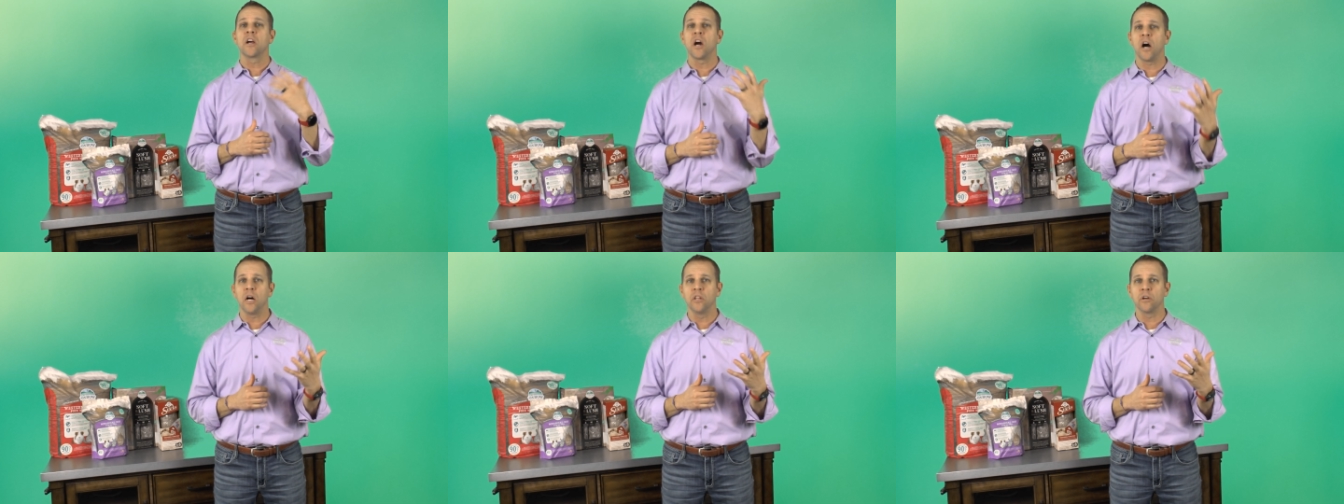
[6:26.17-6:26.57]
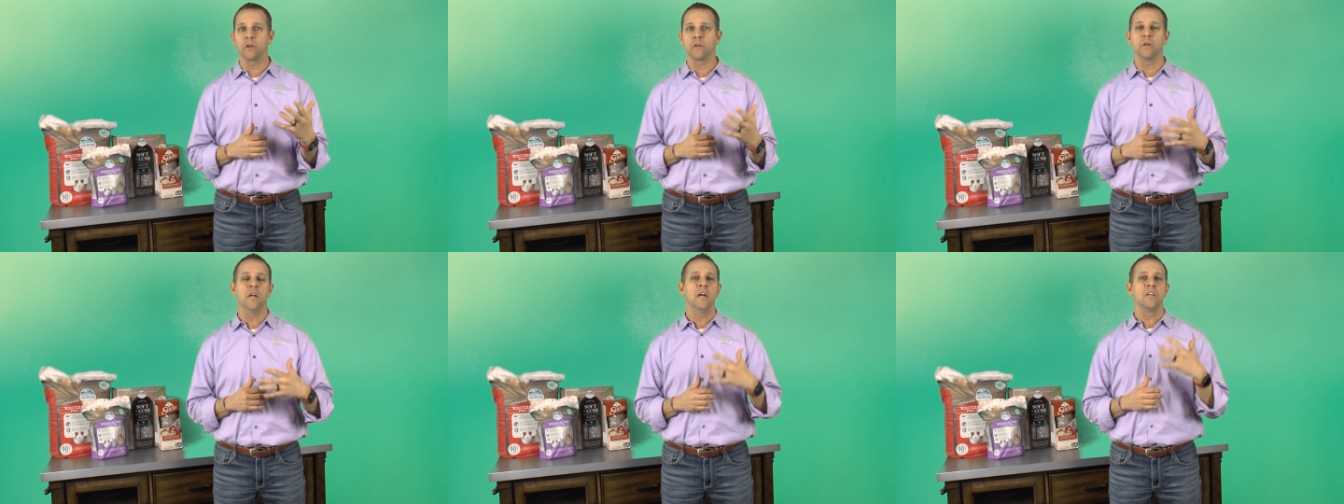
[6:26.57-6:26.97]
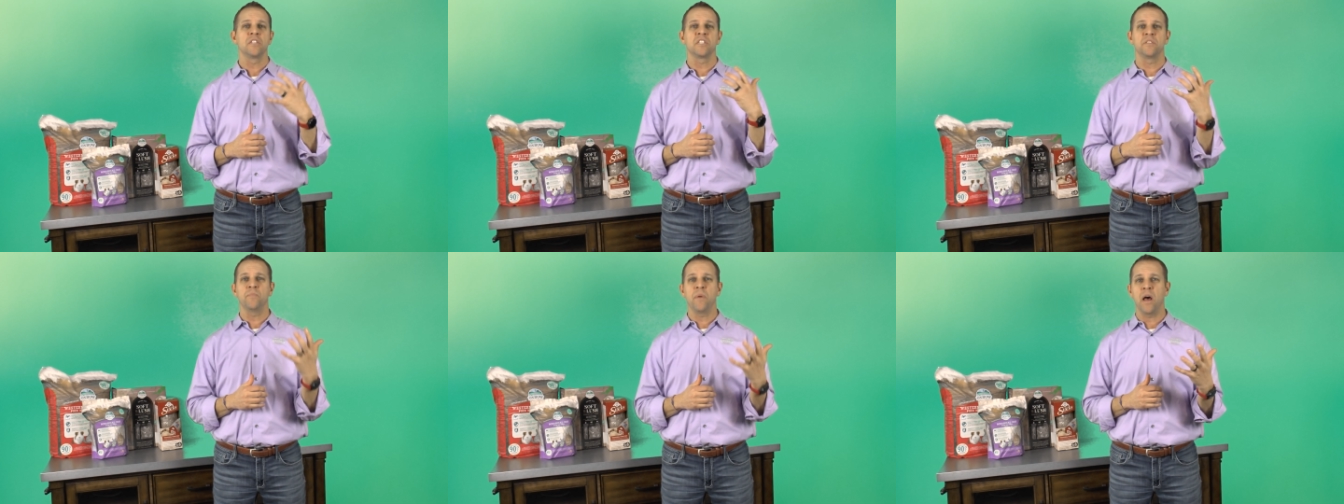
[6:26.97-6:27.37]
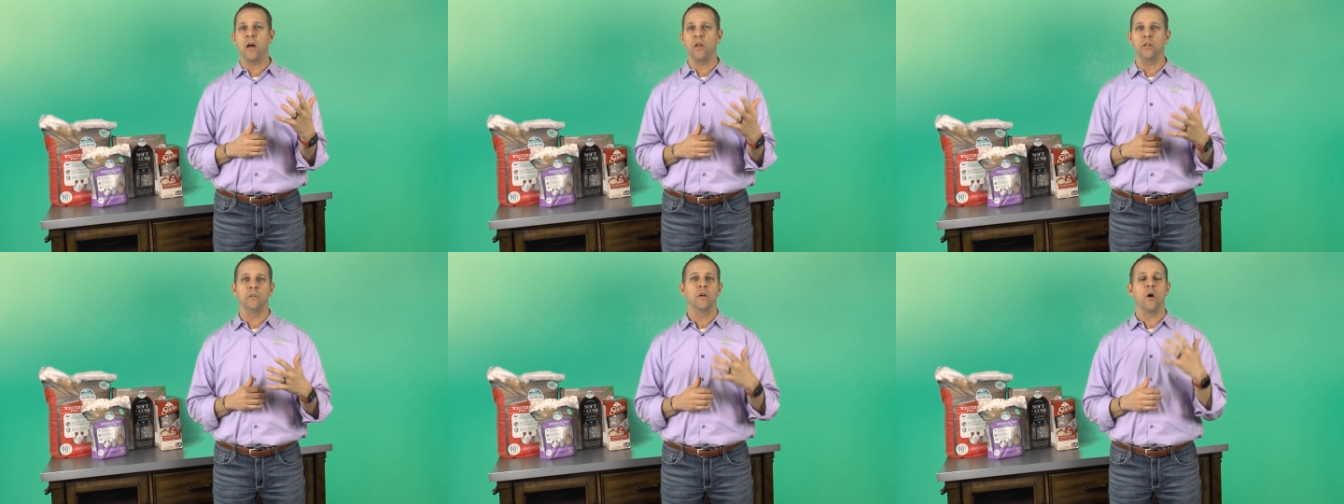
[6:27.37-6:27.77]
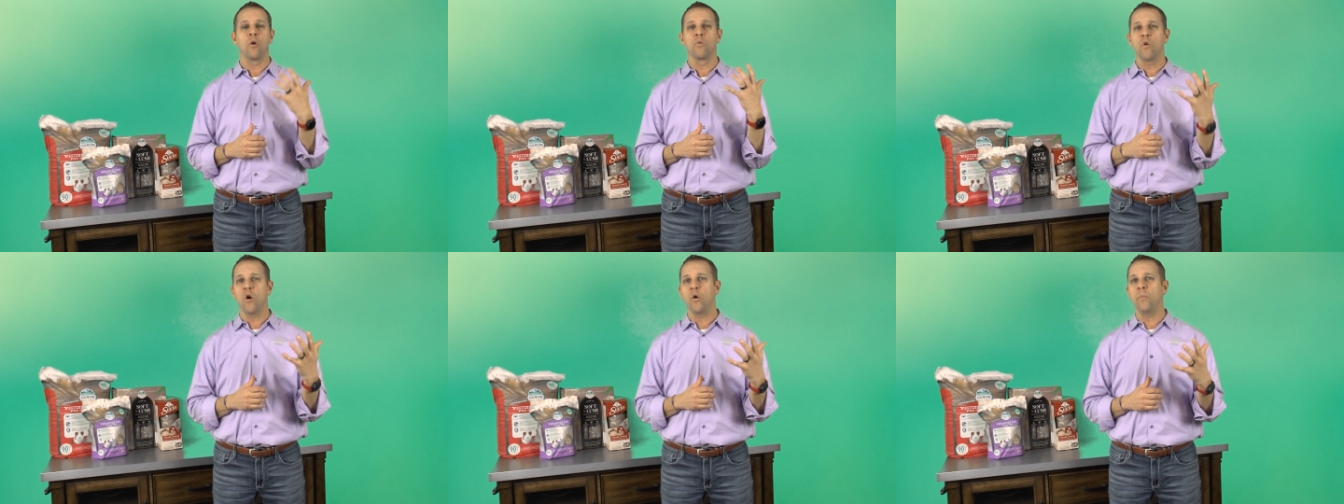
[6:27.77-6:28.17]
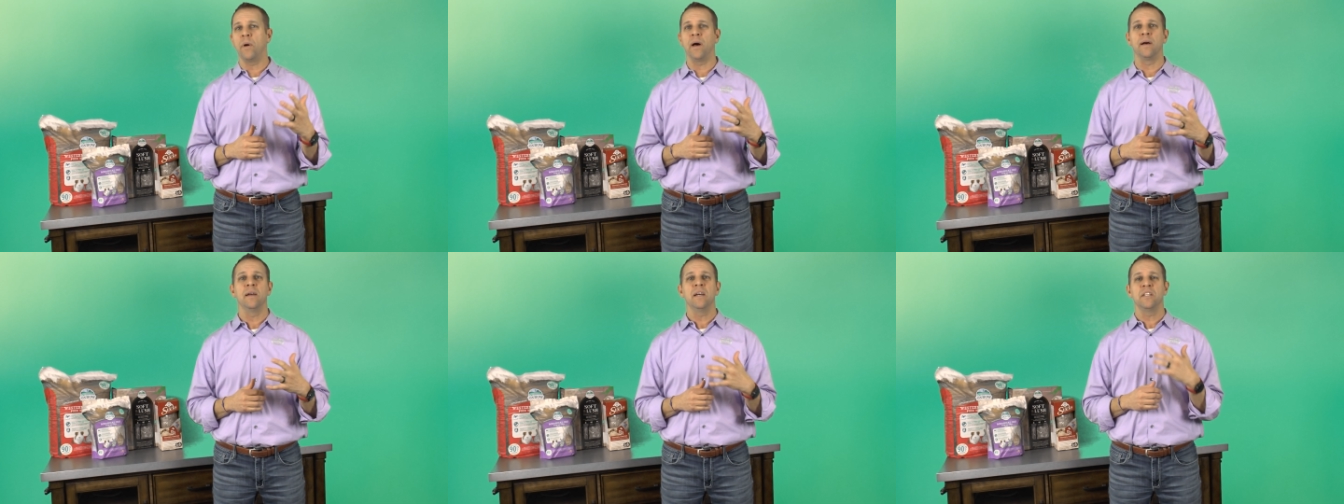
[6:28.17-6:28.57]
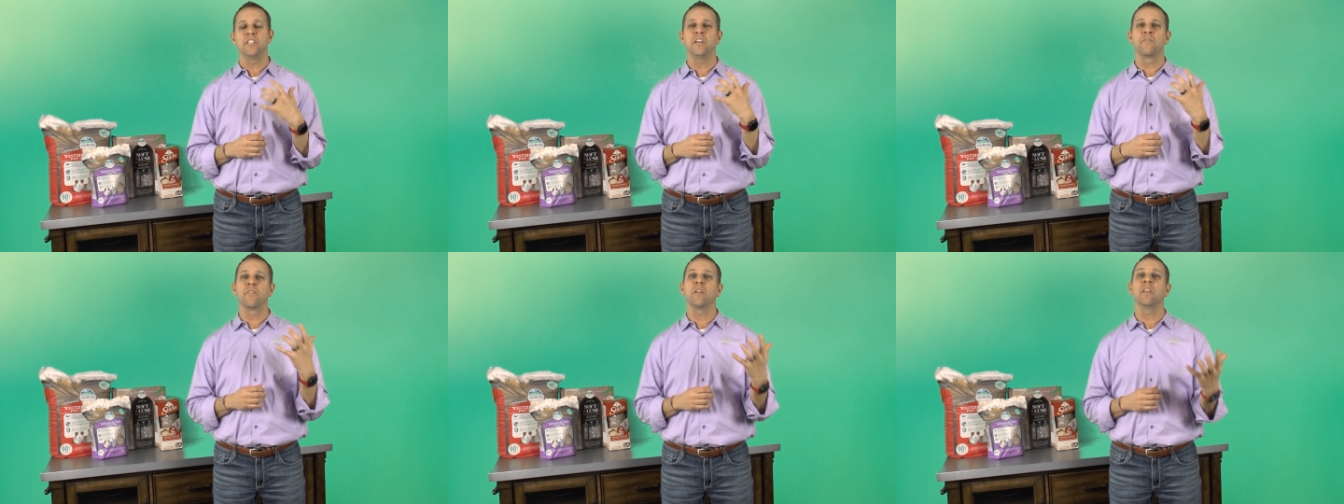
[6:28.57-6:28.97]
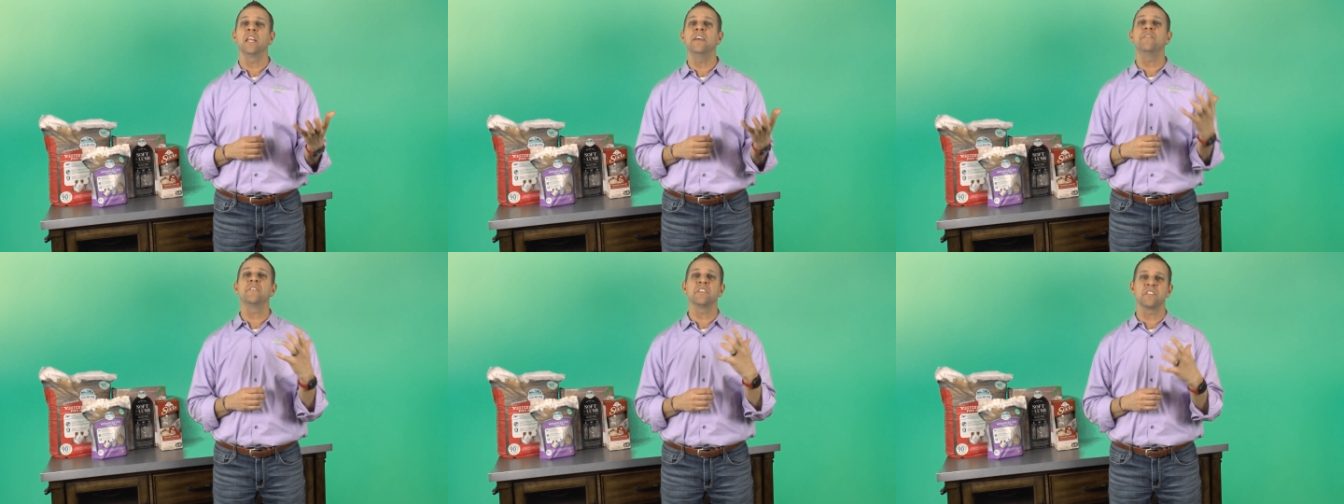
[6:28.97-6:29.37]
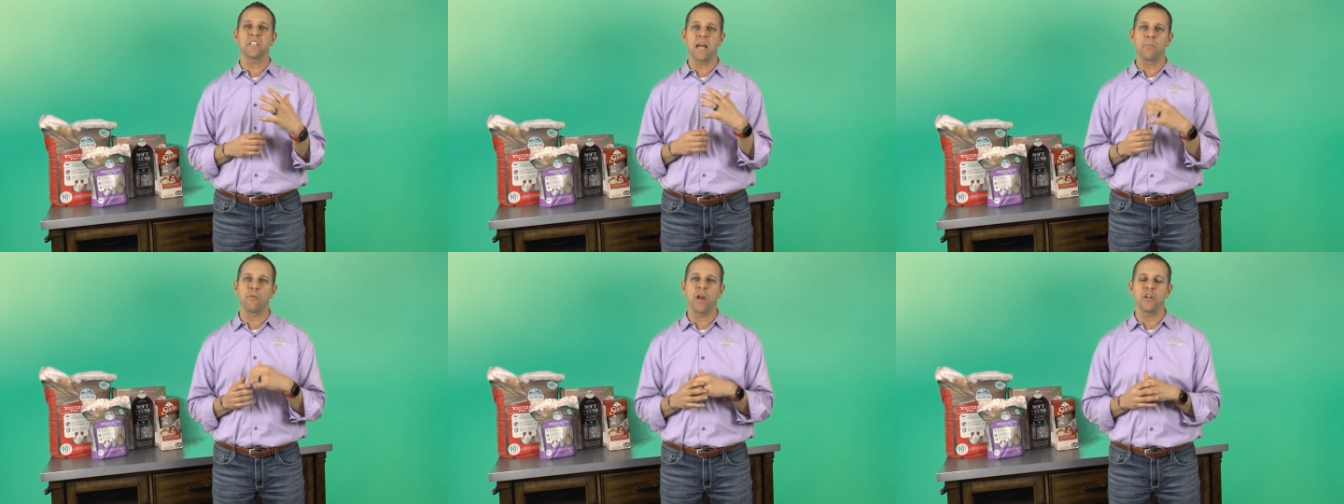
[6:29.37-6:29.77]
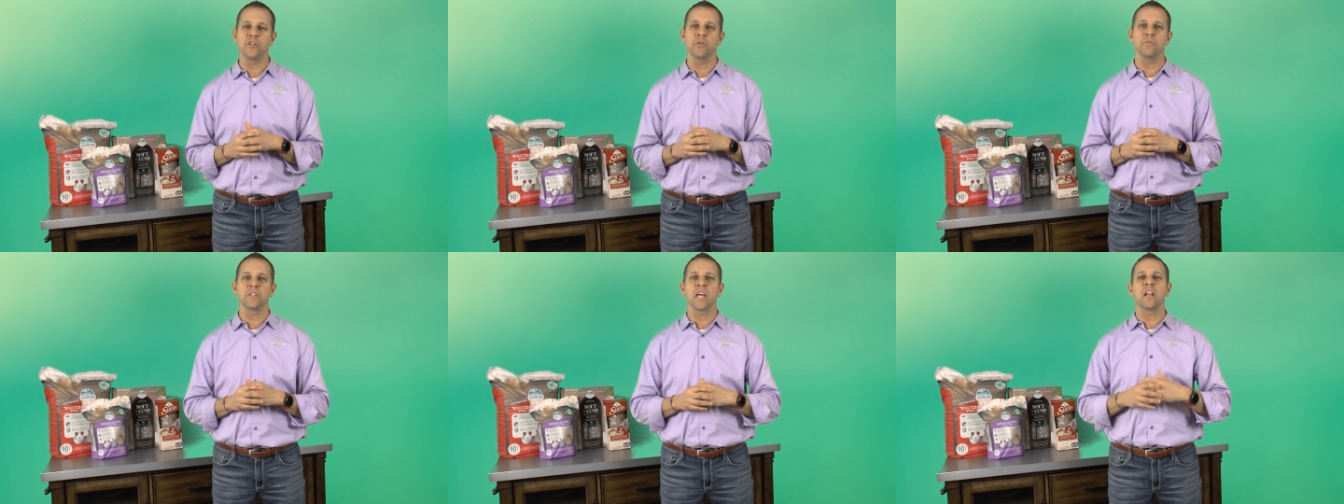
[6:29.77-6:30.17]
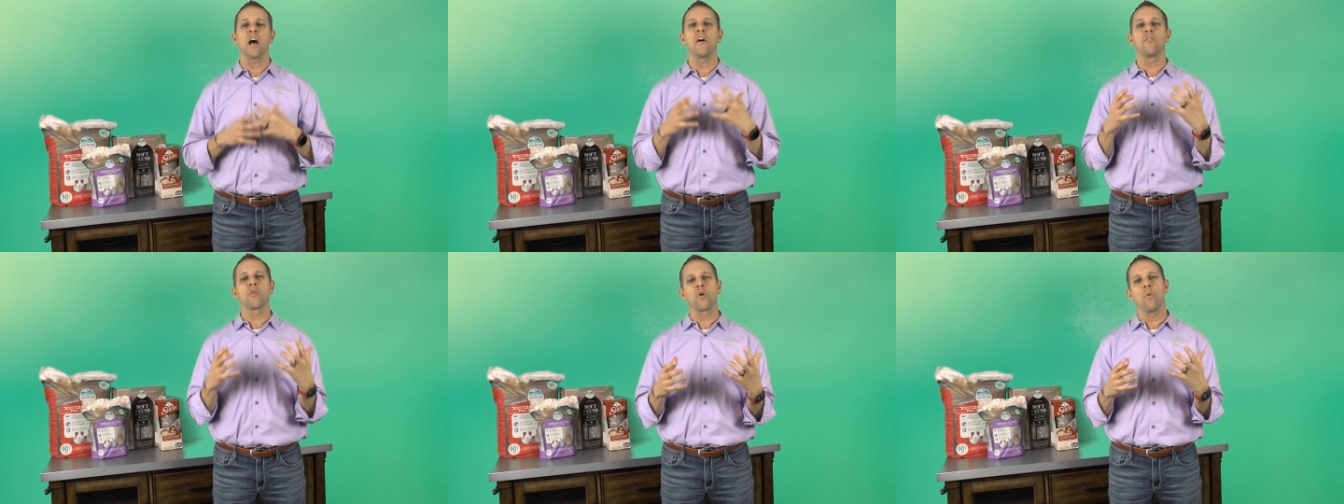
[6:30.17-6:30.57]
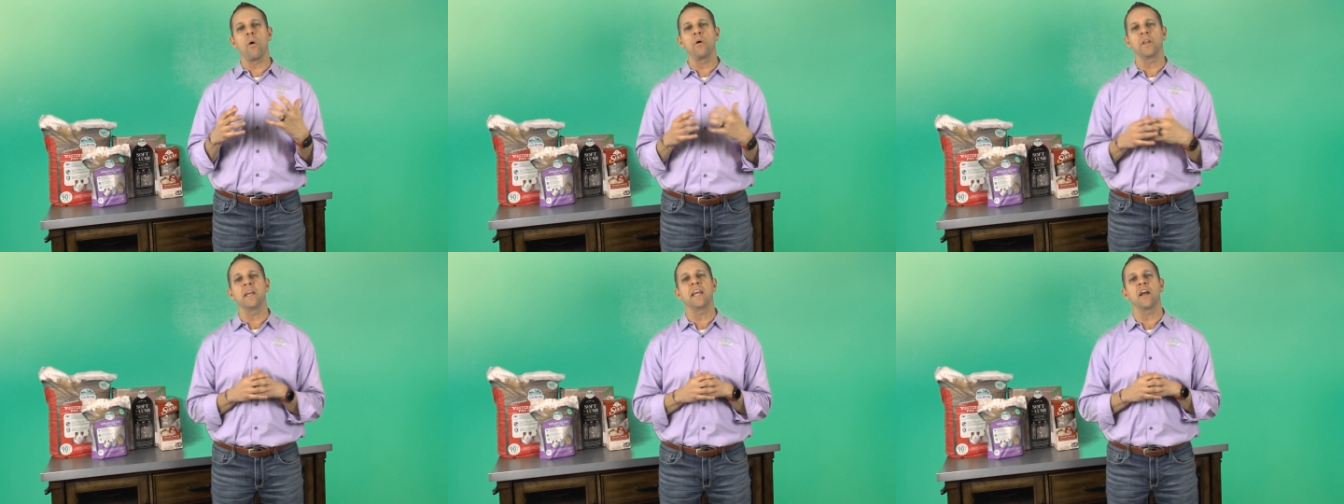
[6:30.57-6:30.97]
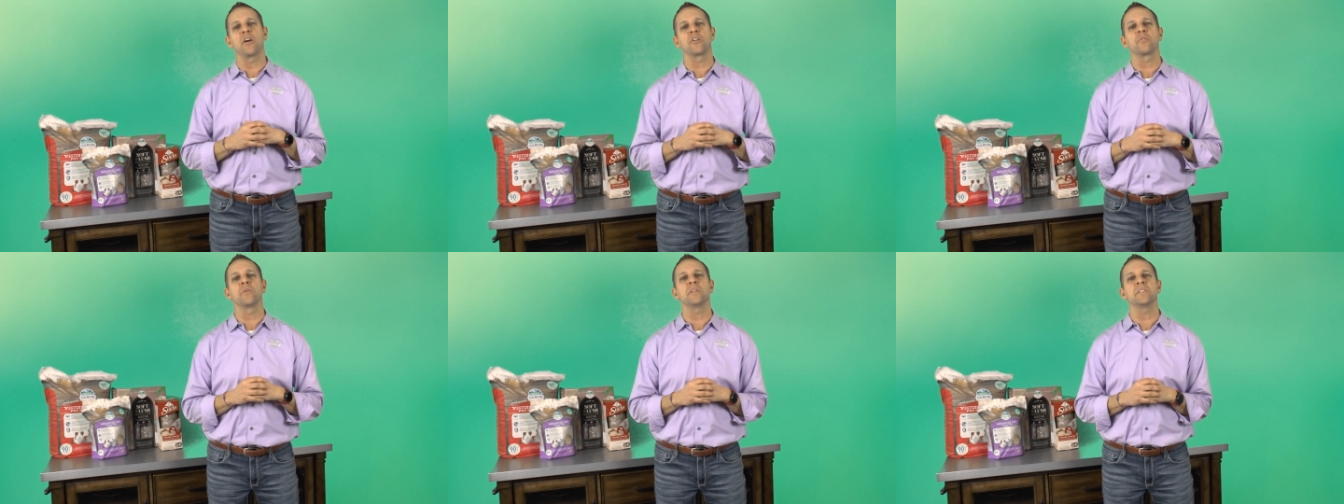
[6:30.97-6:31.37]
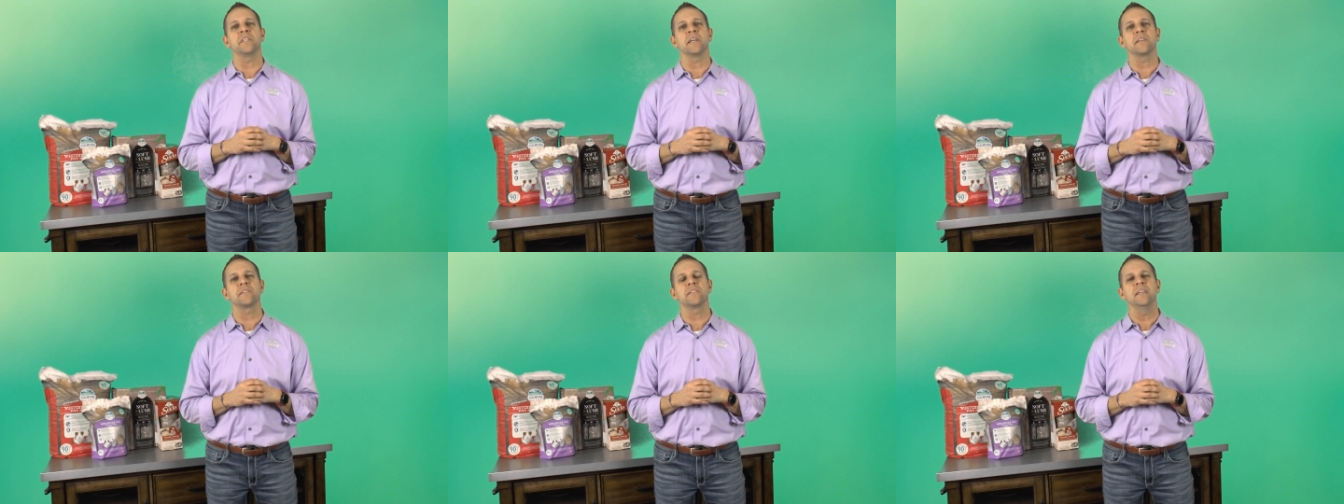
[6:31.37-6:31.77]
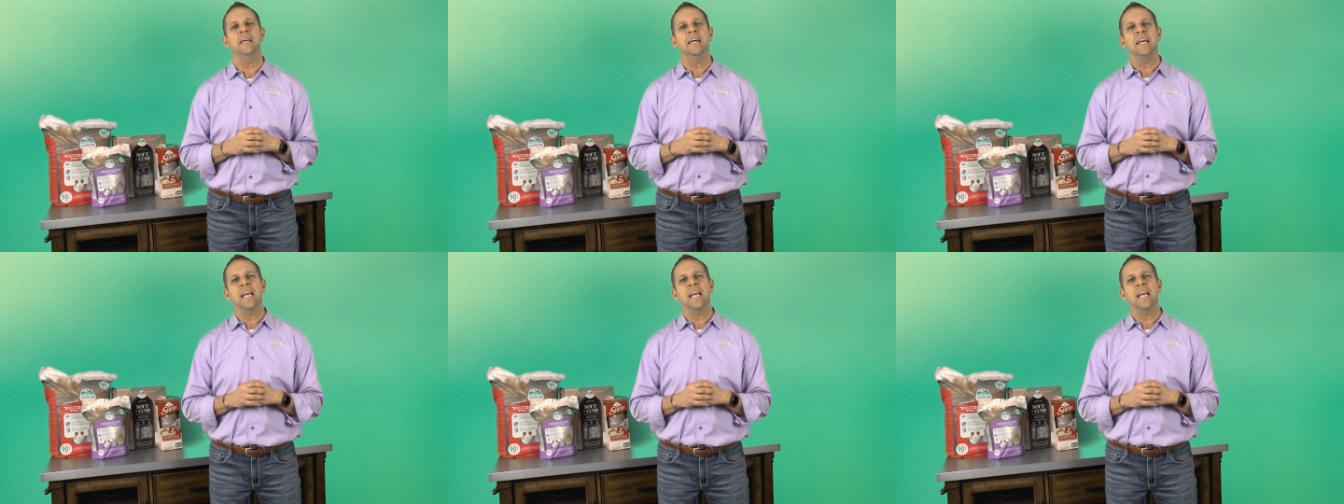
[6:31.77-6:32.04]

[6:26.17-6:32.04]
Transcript: color, smell, aroma, different leaf to stem ratios, and other quality characteristics.